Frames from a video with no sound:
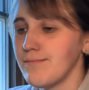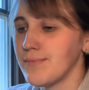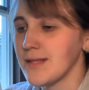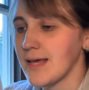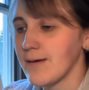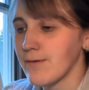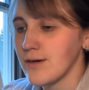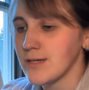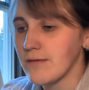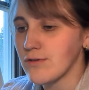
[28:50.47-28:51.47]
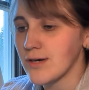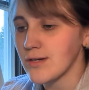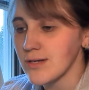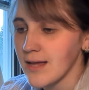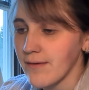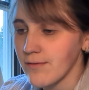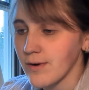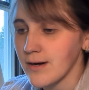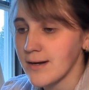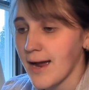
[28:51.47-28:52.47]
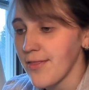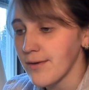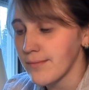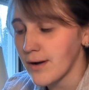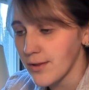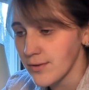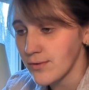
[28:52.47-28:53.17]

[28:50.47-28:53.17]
But lay up for yourselves treasures in heaven where neither moth